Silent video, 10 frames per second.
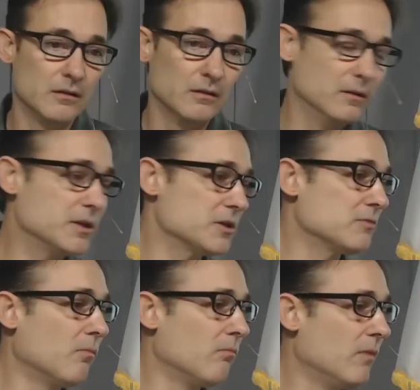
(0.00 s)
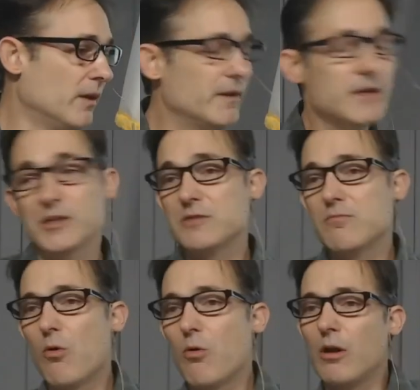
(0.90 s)
This is
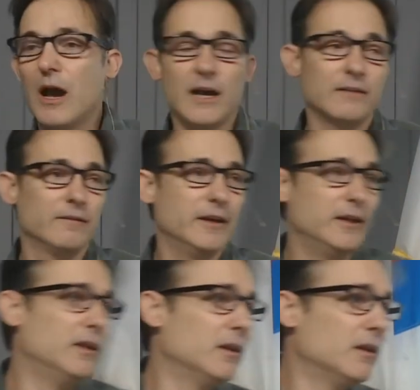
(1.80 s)
more like the